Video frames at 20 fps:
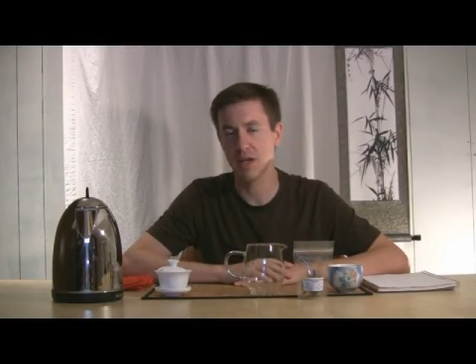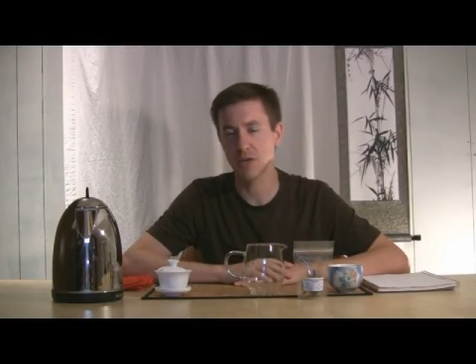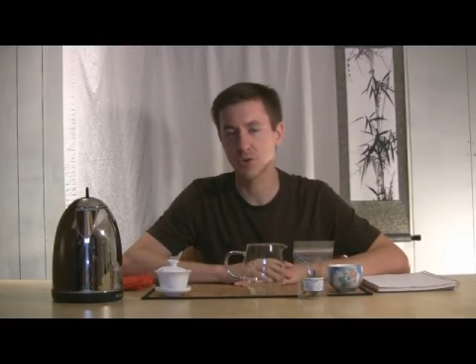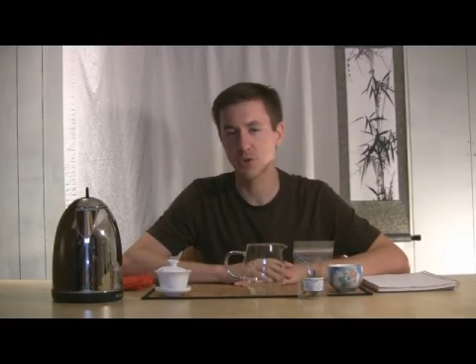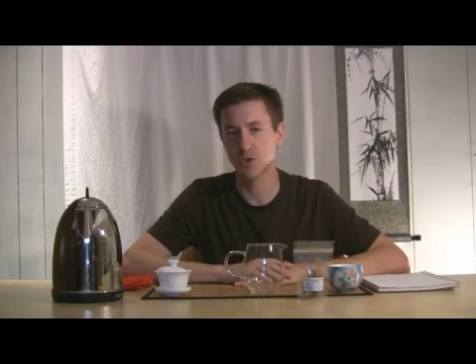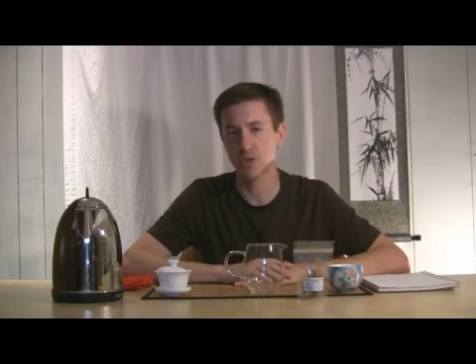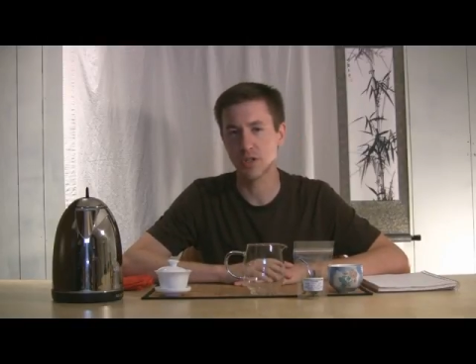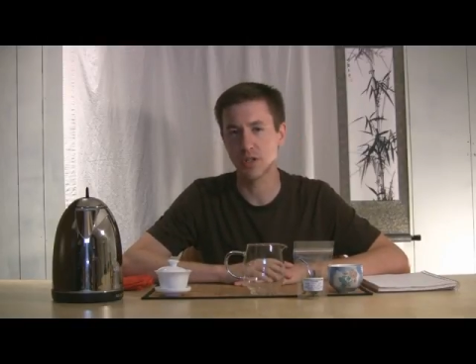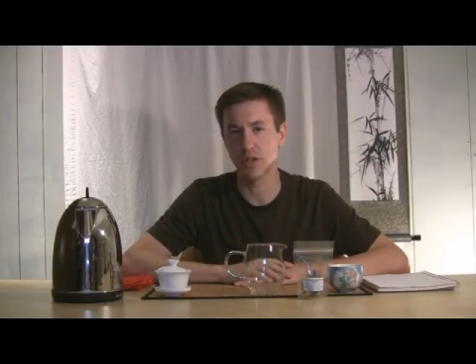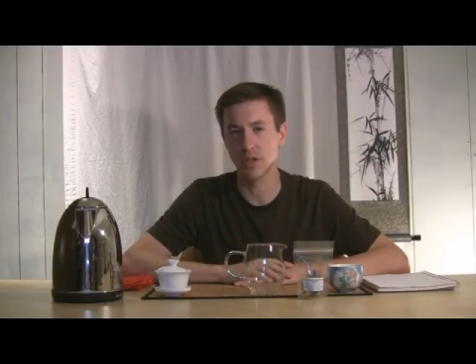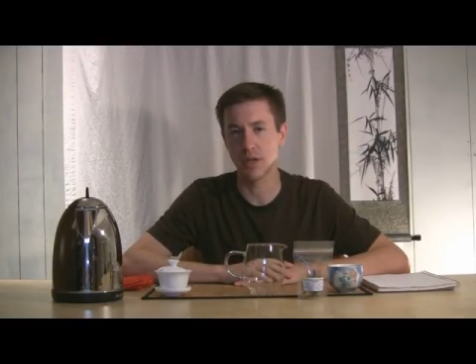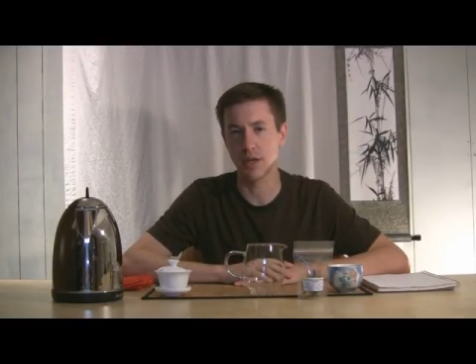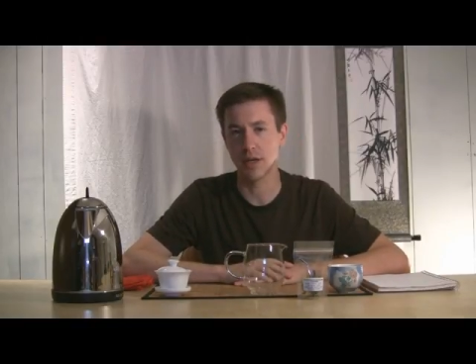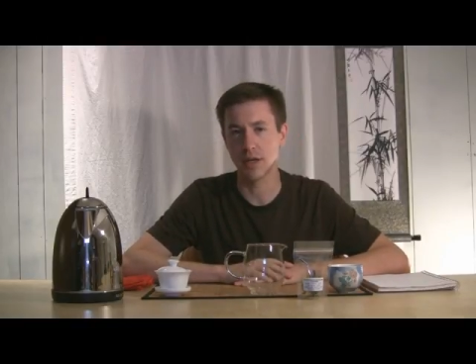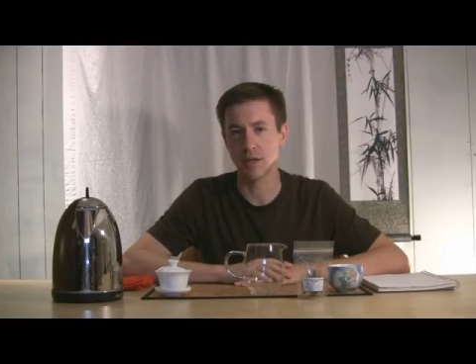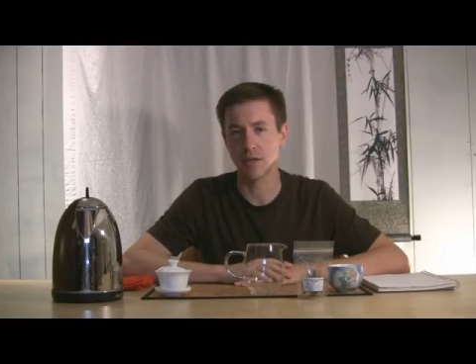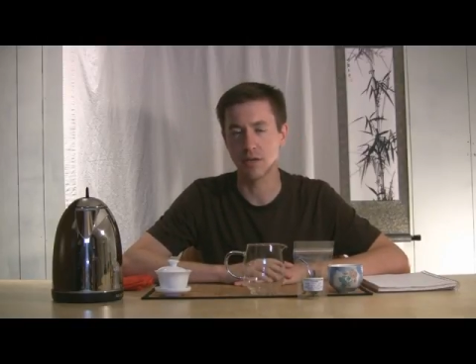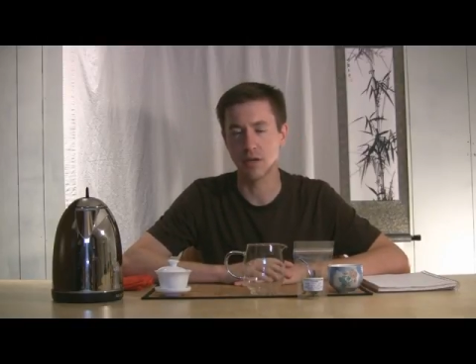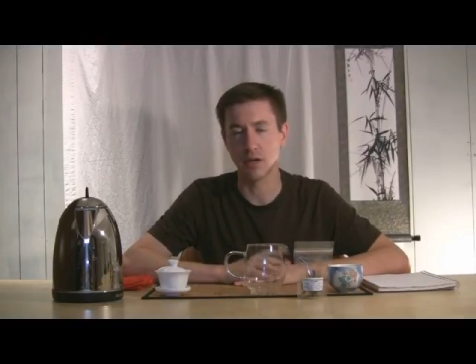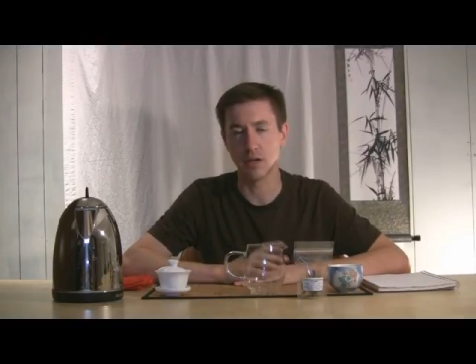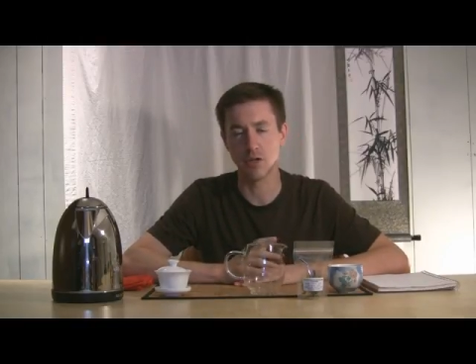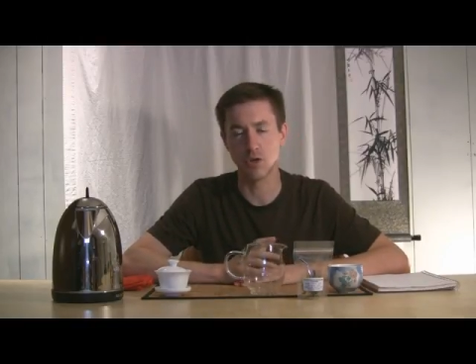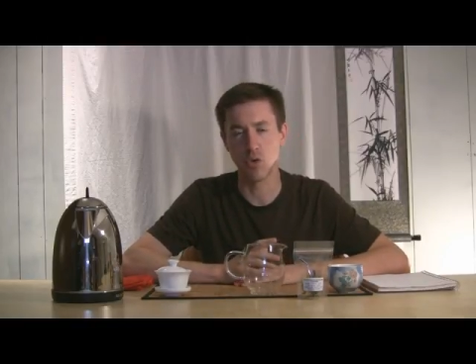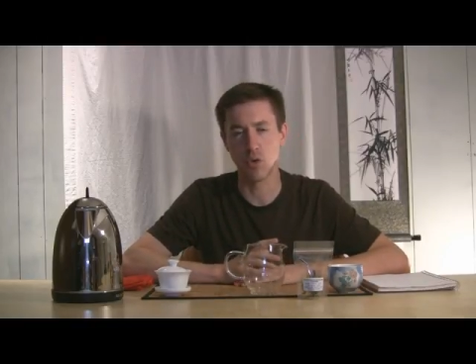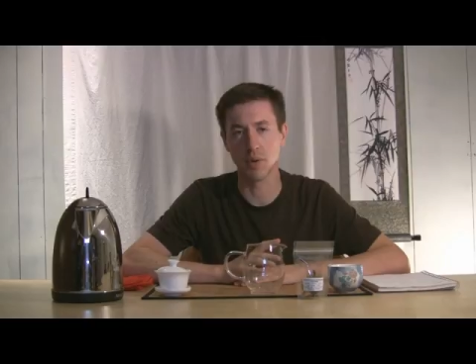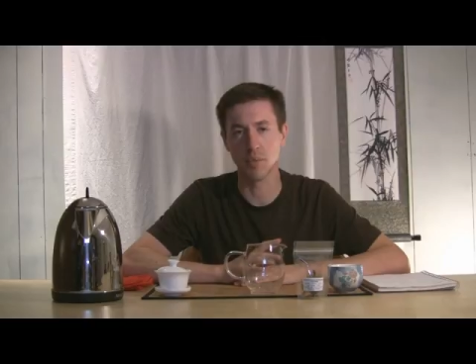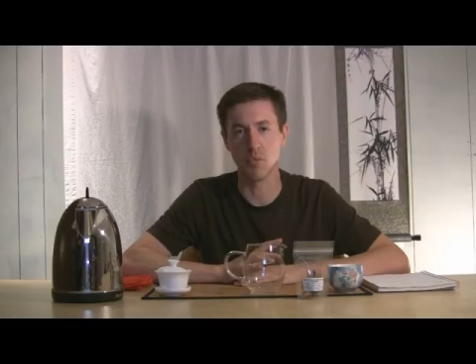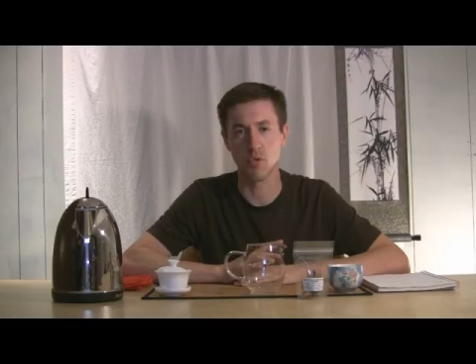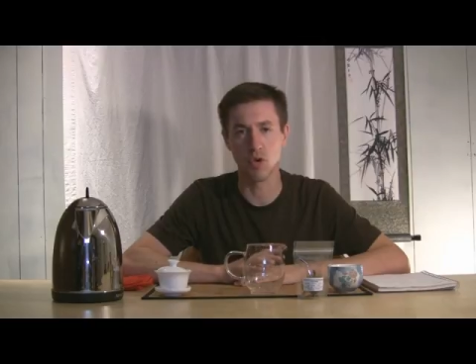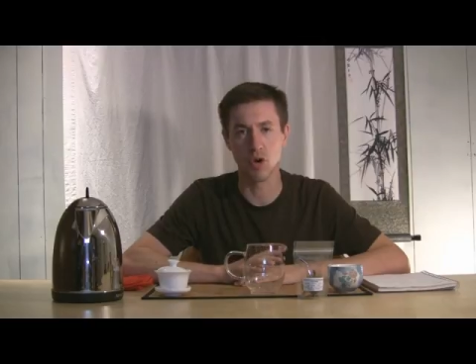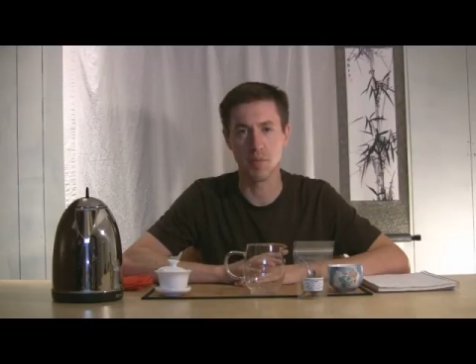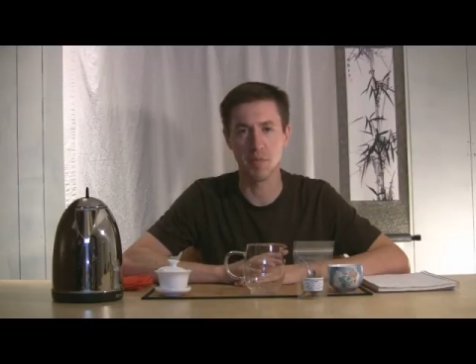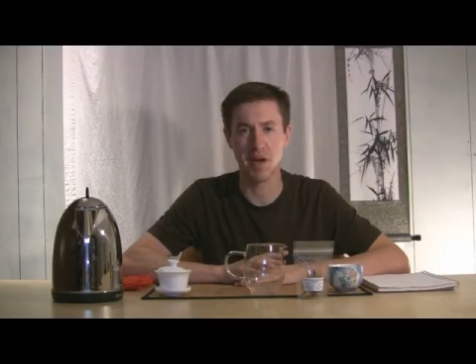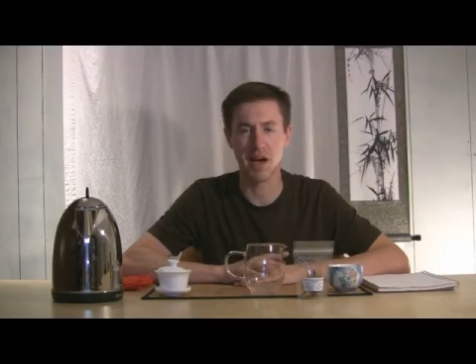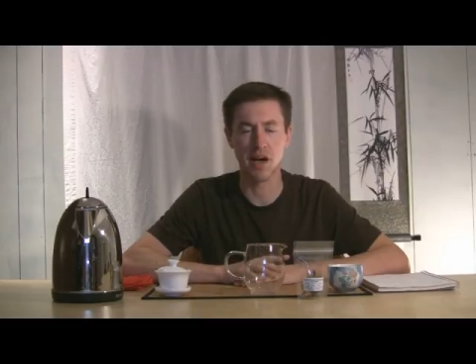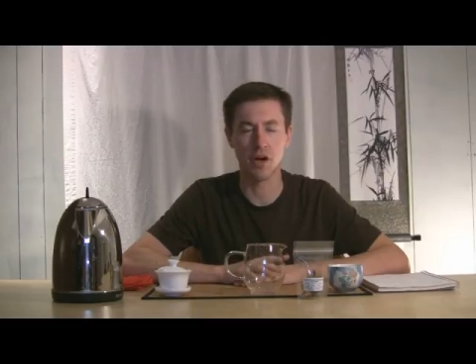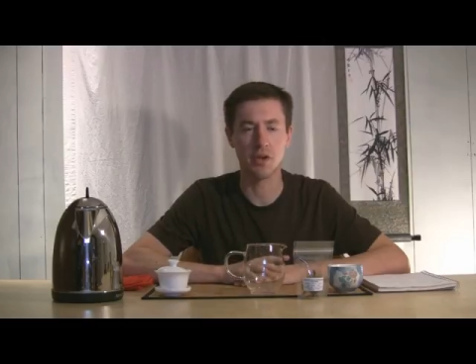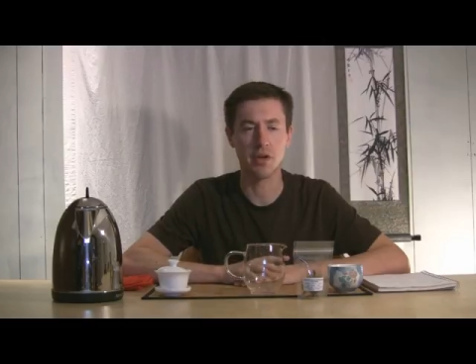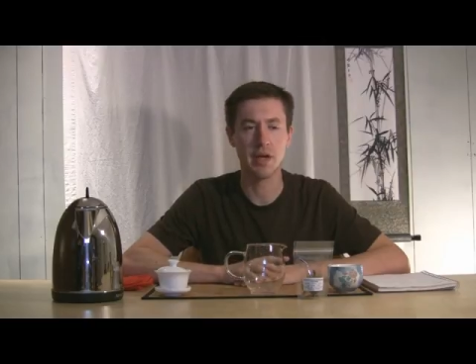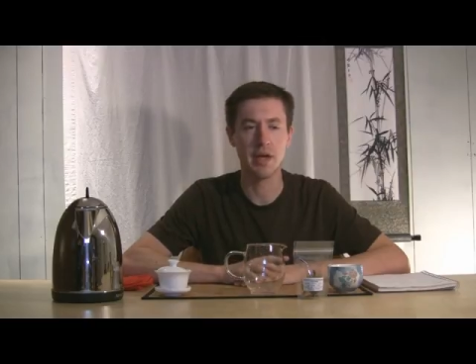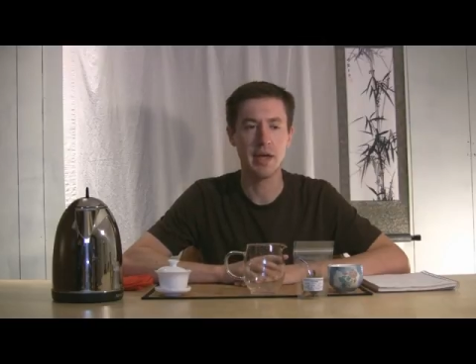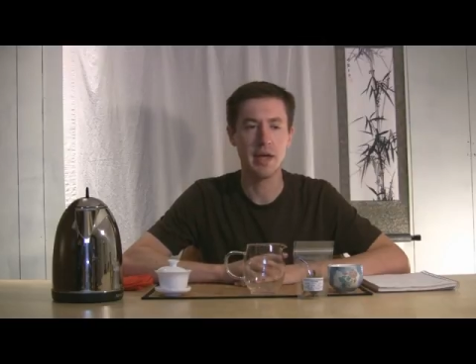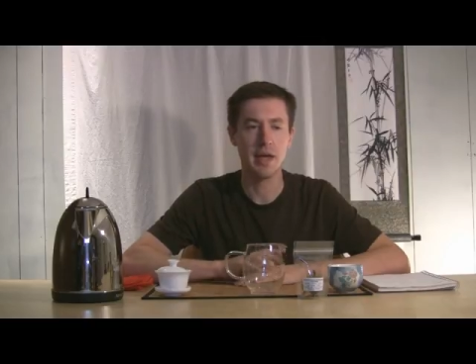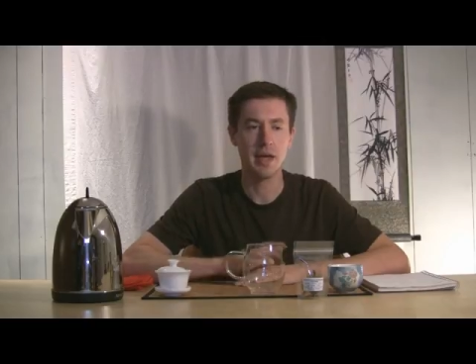interested in knowing more about.